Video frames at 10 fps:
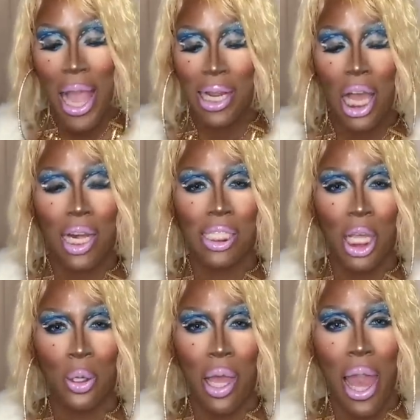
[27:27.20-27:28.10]
Act how they
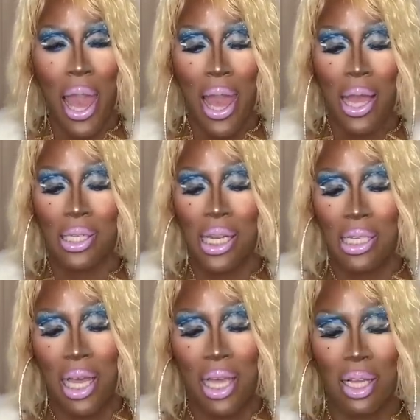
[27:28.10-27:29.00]
tell you to act. And
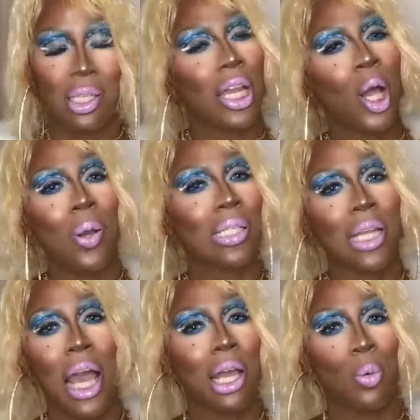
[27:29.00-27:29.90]
it's like, no,
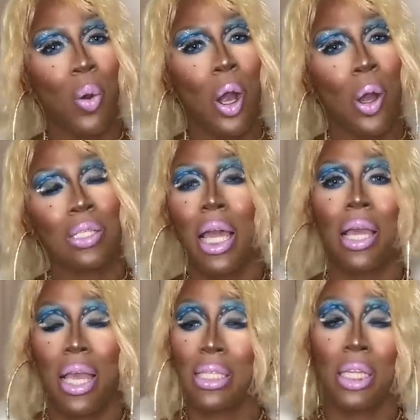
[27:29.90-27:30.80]
that's not how it works.
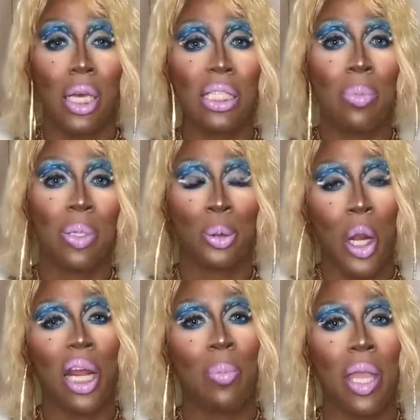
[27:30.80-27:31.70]
Like, it's good to
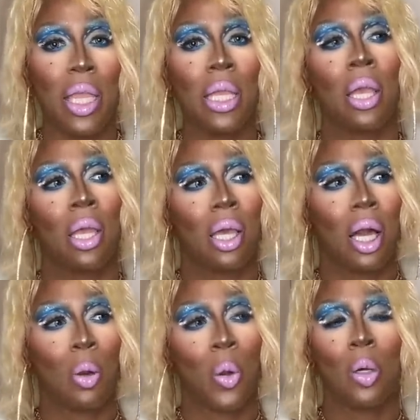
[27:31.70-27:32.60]
try to be
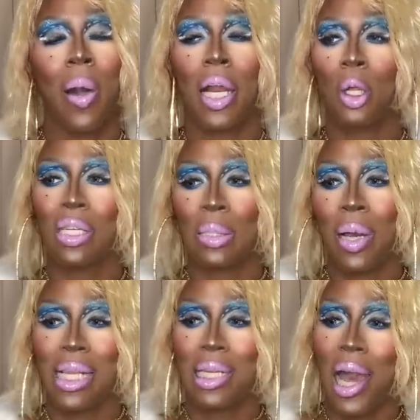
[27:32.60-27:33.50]
a role model in
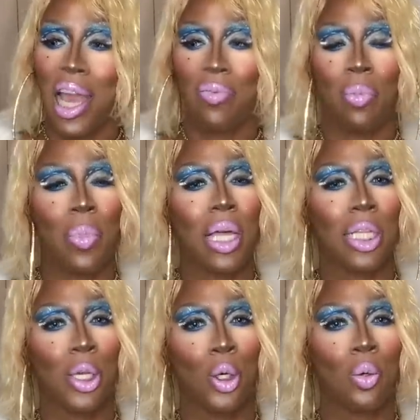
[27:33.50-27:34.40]
somebody's life and be
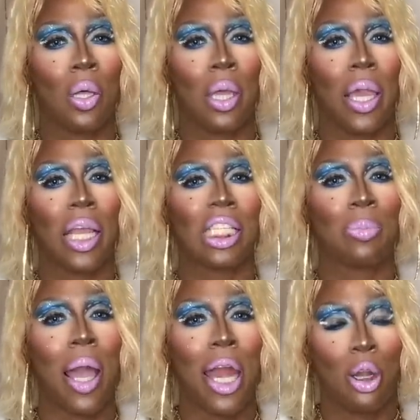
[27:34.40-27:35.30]
a little
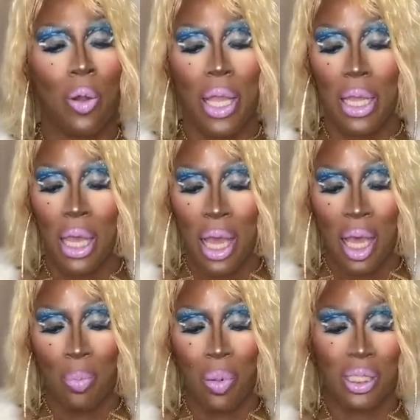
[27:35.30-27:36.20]
inspiring,
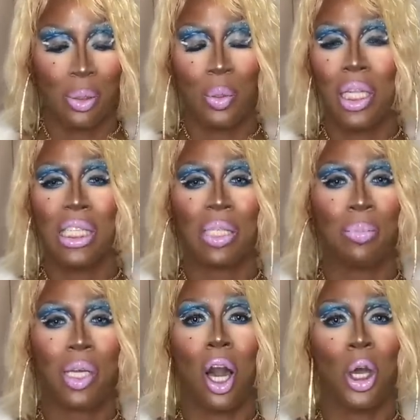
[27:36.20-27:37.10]
but to really
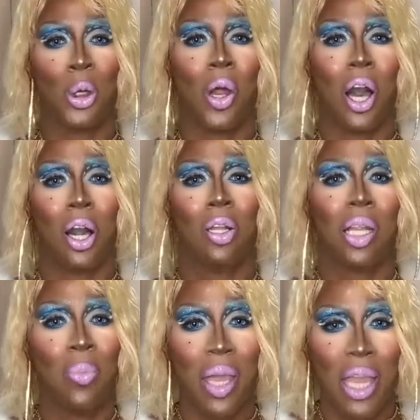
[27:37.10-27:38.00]
just put all your
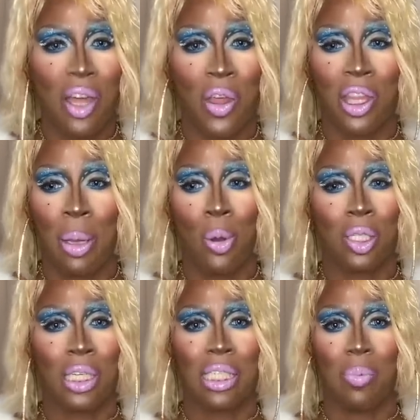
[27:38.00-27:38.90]
all in me and think that I'm
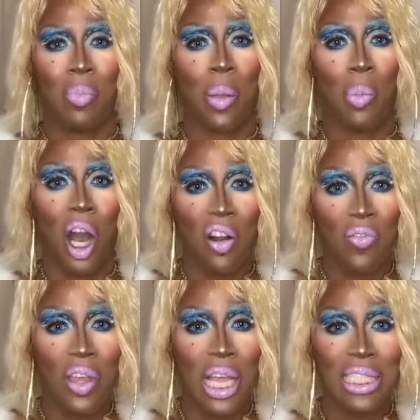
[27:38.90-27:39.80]
supposed to just be
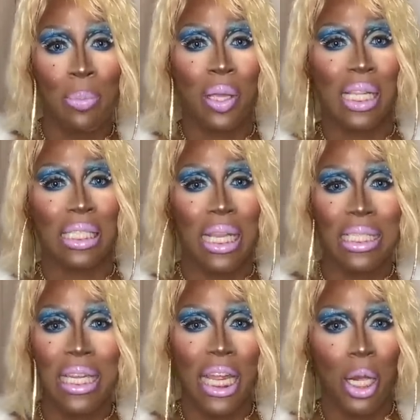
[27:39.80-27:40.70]
perfect and be this
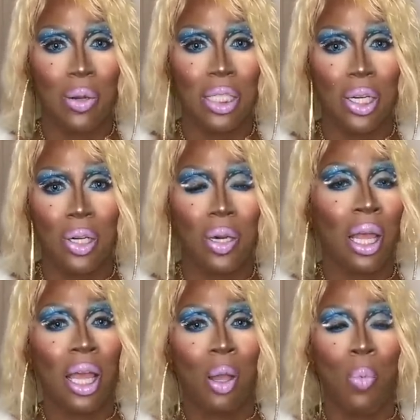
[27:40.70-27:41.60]
Disney
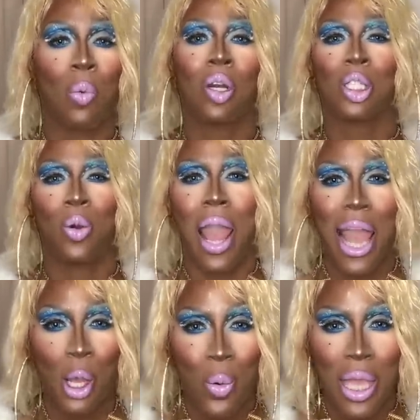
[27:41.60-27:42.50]
character when we're
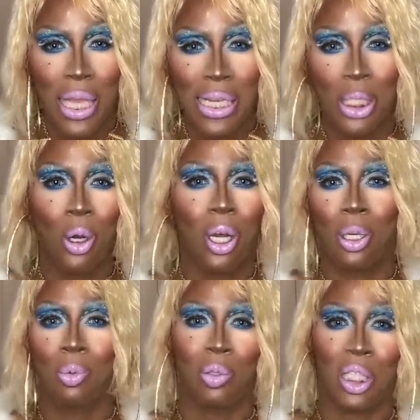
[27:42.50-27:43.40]
drag queens,
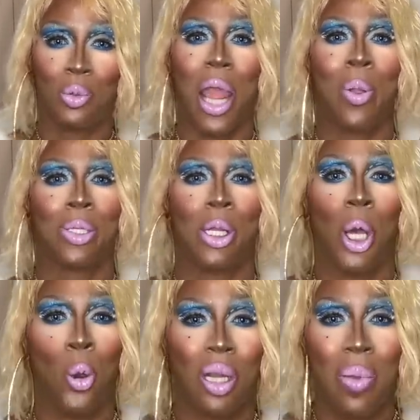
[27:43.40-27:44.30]
which drag queens
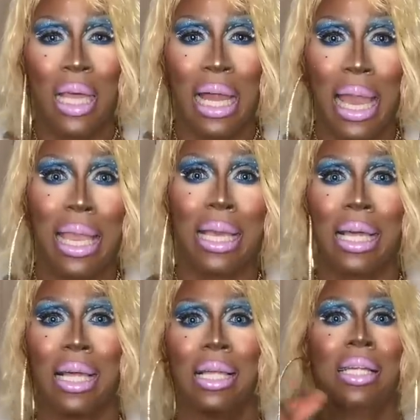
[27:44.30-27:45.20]
are known to be
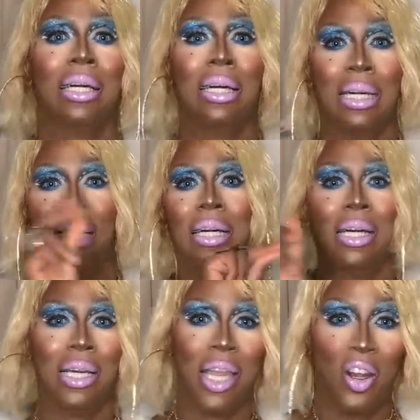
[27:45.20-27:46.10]
like,
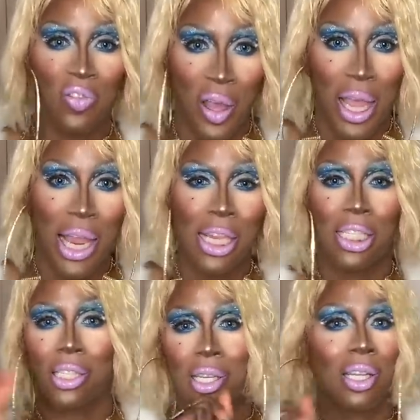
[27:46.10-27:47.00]
in your
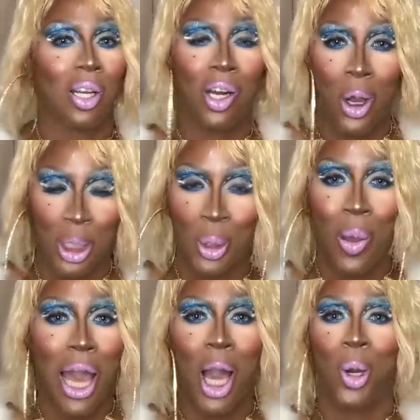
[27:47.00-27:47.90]
face, curse
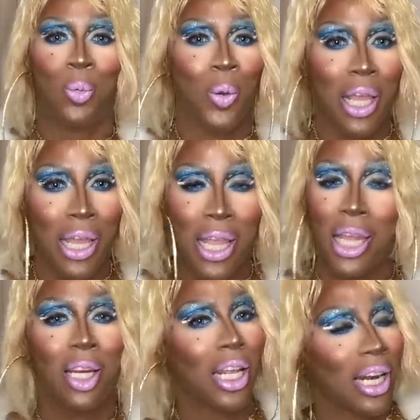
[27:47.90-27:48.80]
you out,
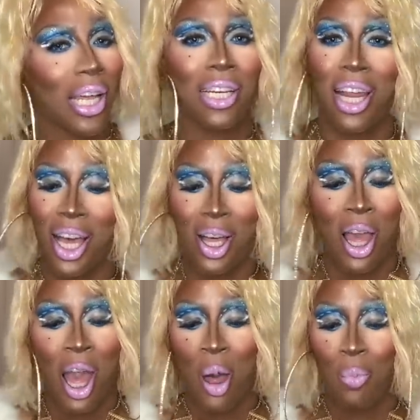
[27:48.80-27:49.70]
read, da da da da
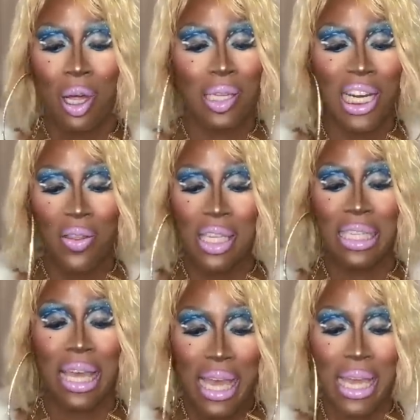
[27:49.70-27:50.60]
da. But a lot of
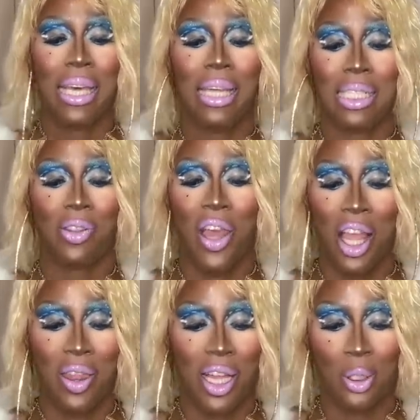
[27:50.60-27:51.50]
these kids
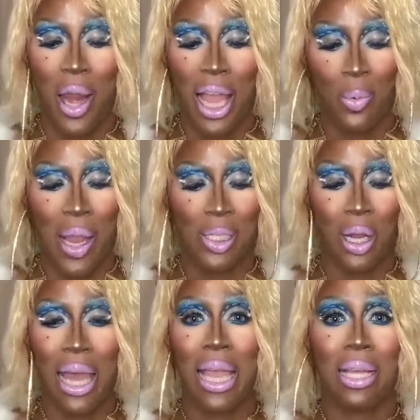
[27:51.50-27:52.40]
think that drag
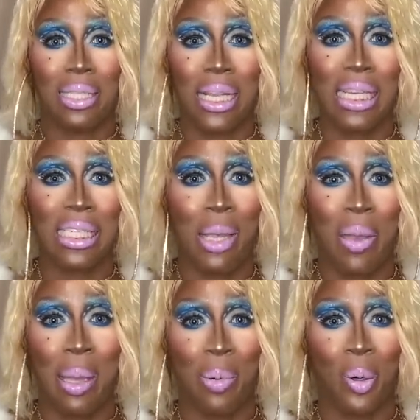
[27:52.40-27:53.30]
queens are like
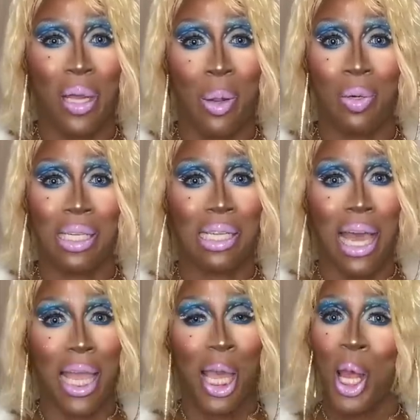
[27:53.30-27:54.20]
Disney people. Like, we're
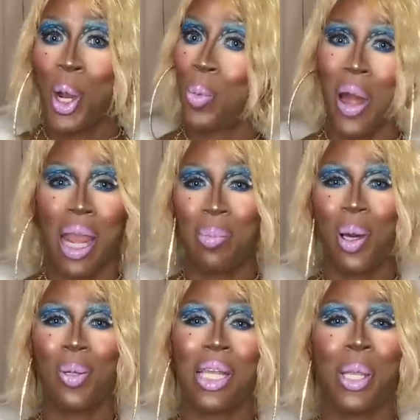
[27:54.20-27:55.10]
just like
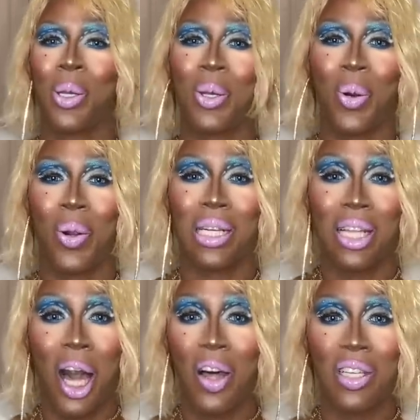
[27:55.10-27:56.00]
rainbows and
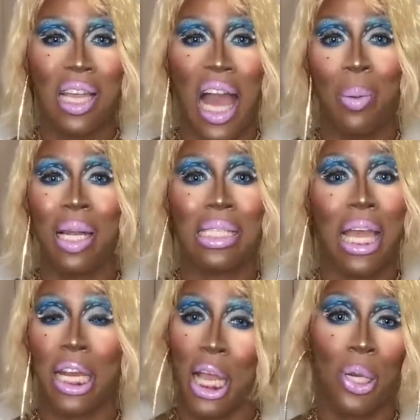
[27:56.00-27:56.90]
unicorns all the time. And
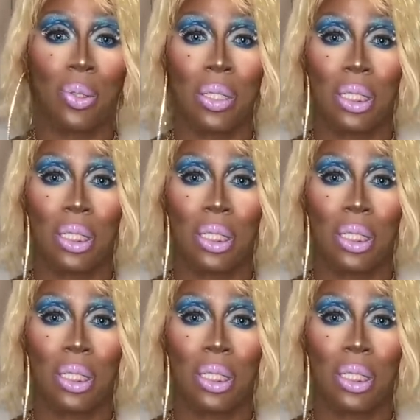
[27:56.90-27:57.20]
it's like, no.